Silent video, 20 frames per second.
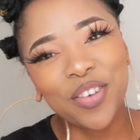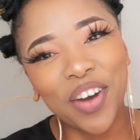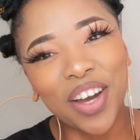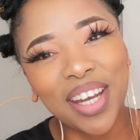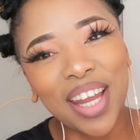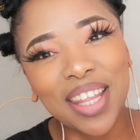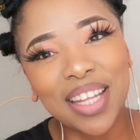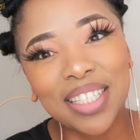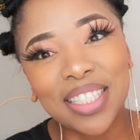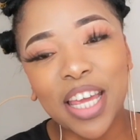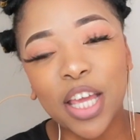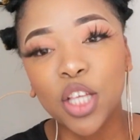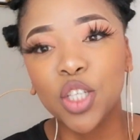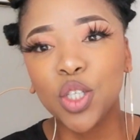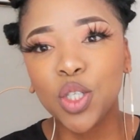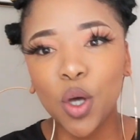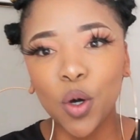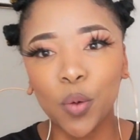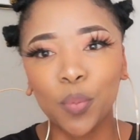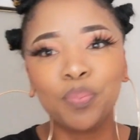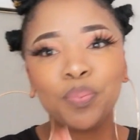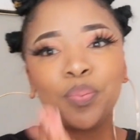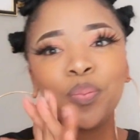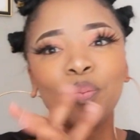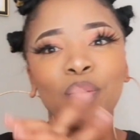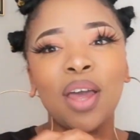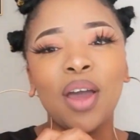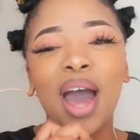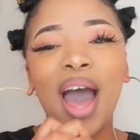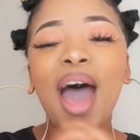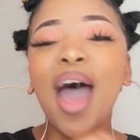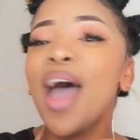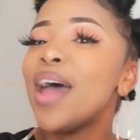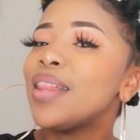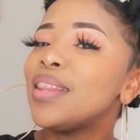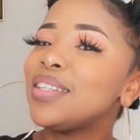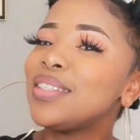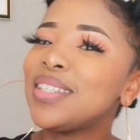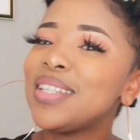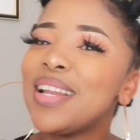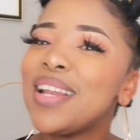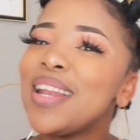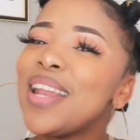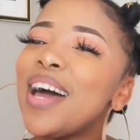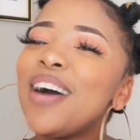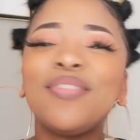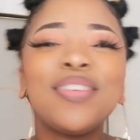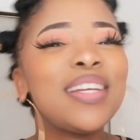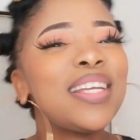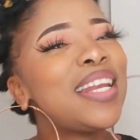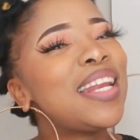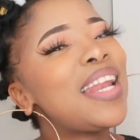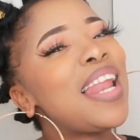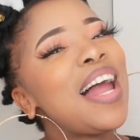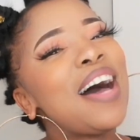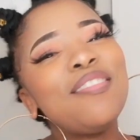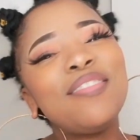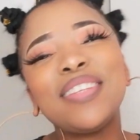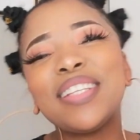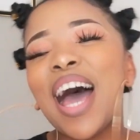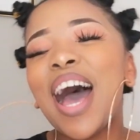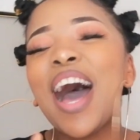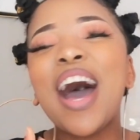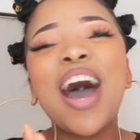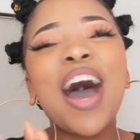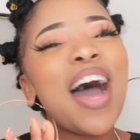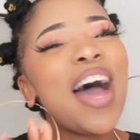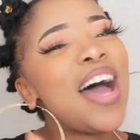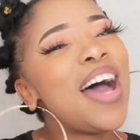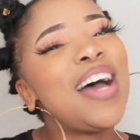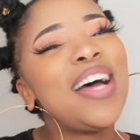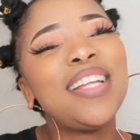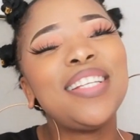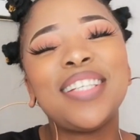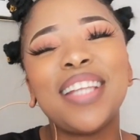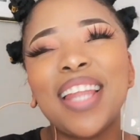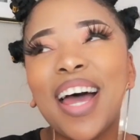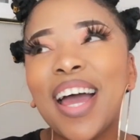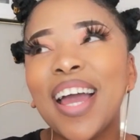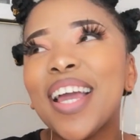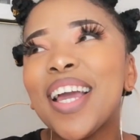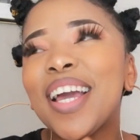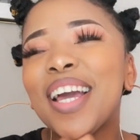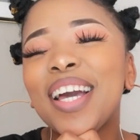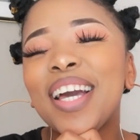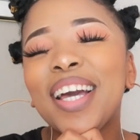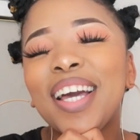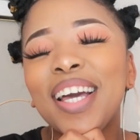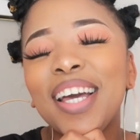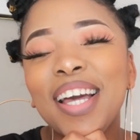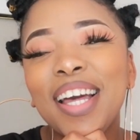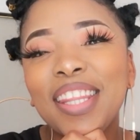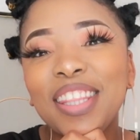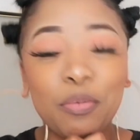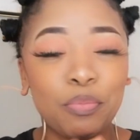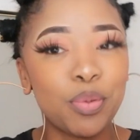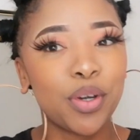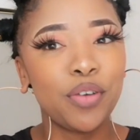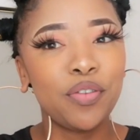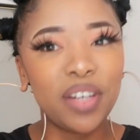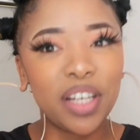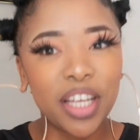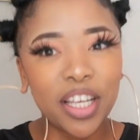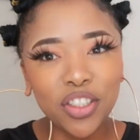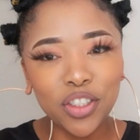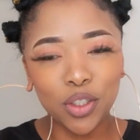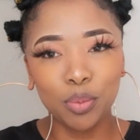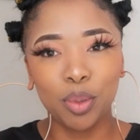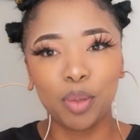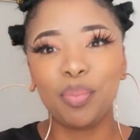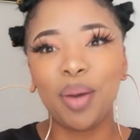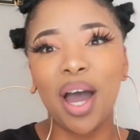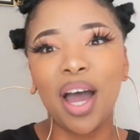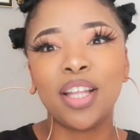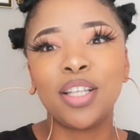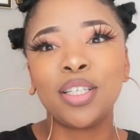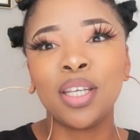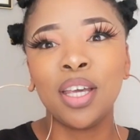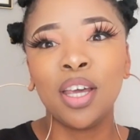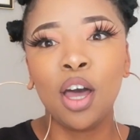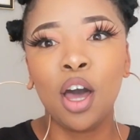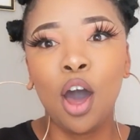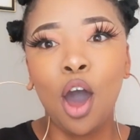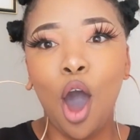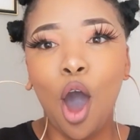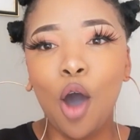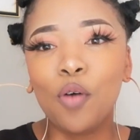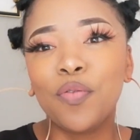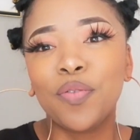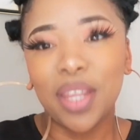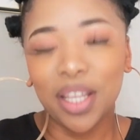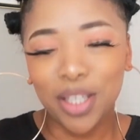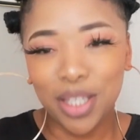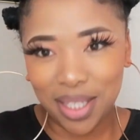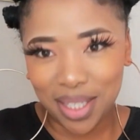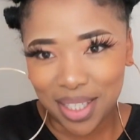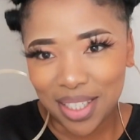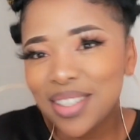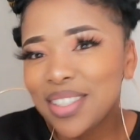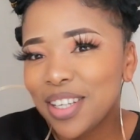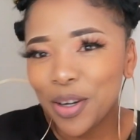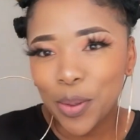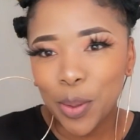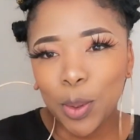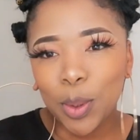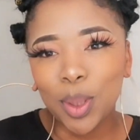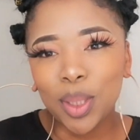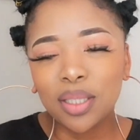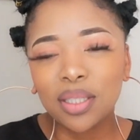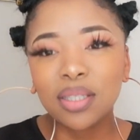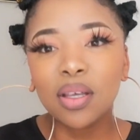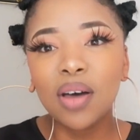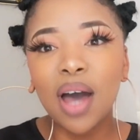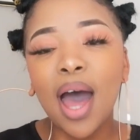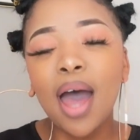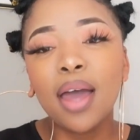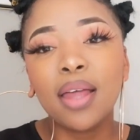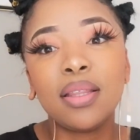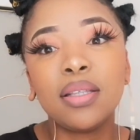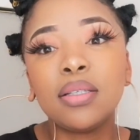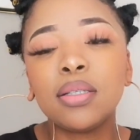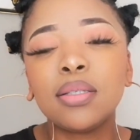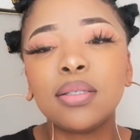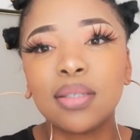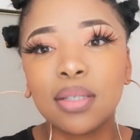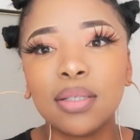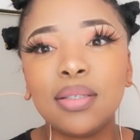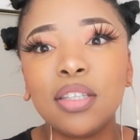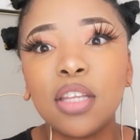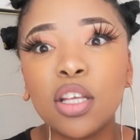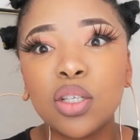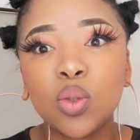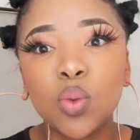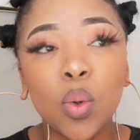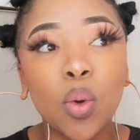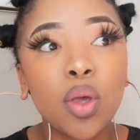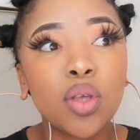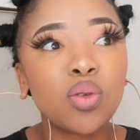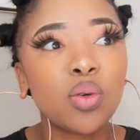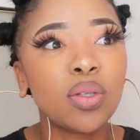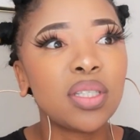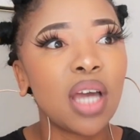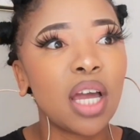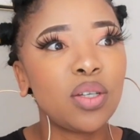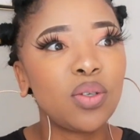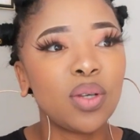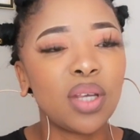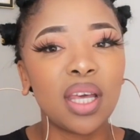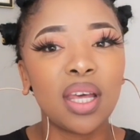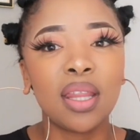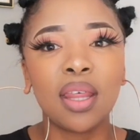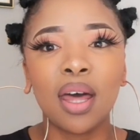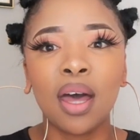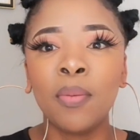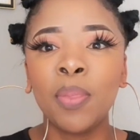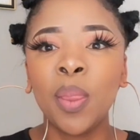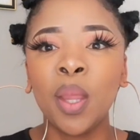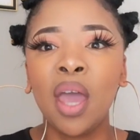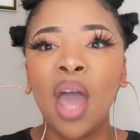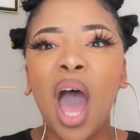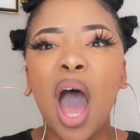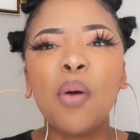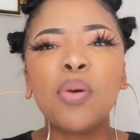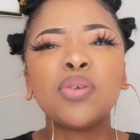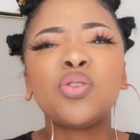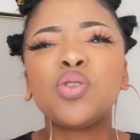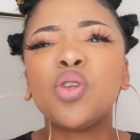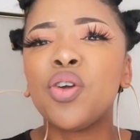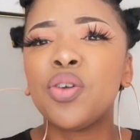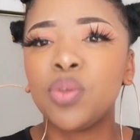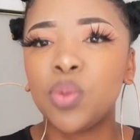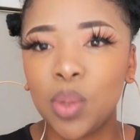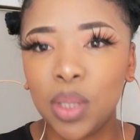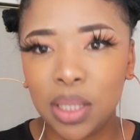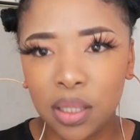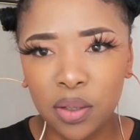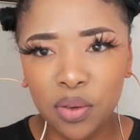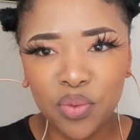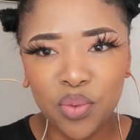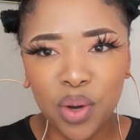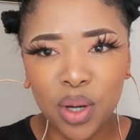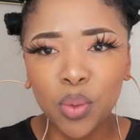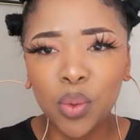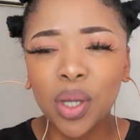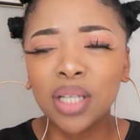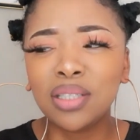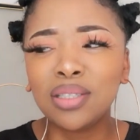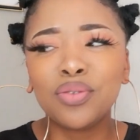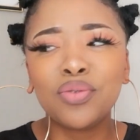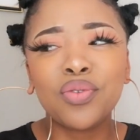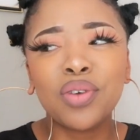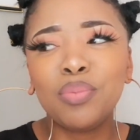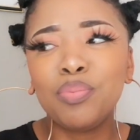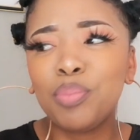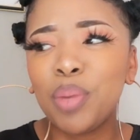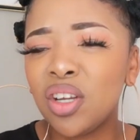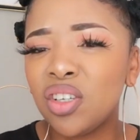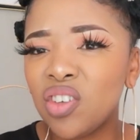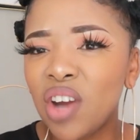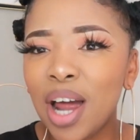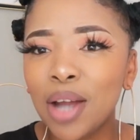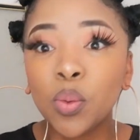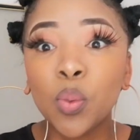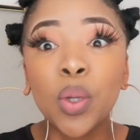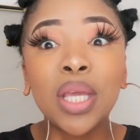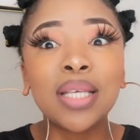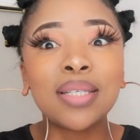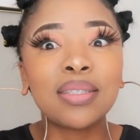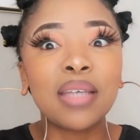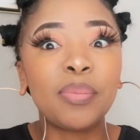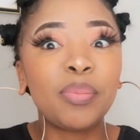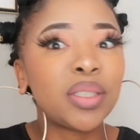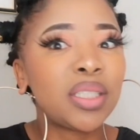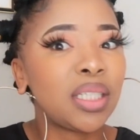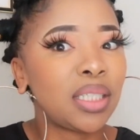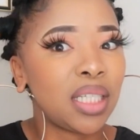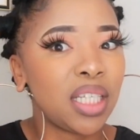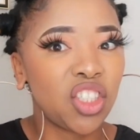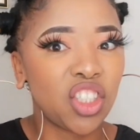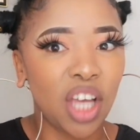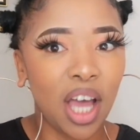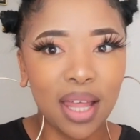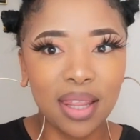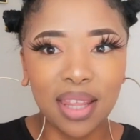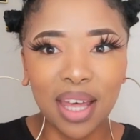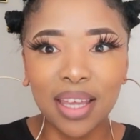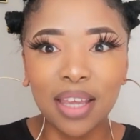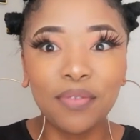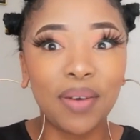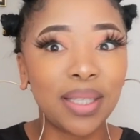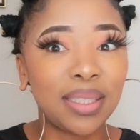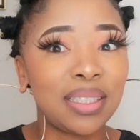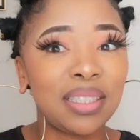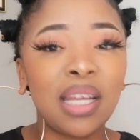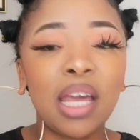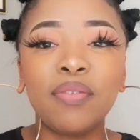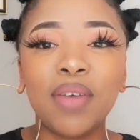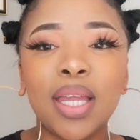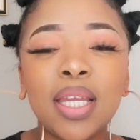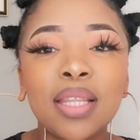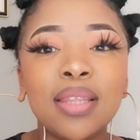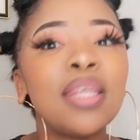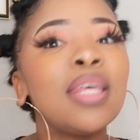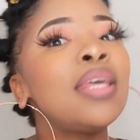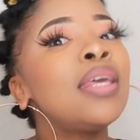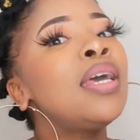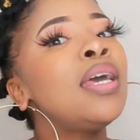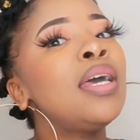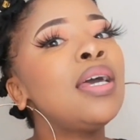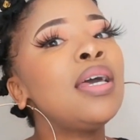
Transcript: for another day. So I had this lovely. I had like the privilege to be part of that sisterhood. So I had these sisters. We were so tied together. Our stories were different. We had different background. We supported each other. If I didn't have anything,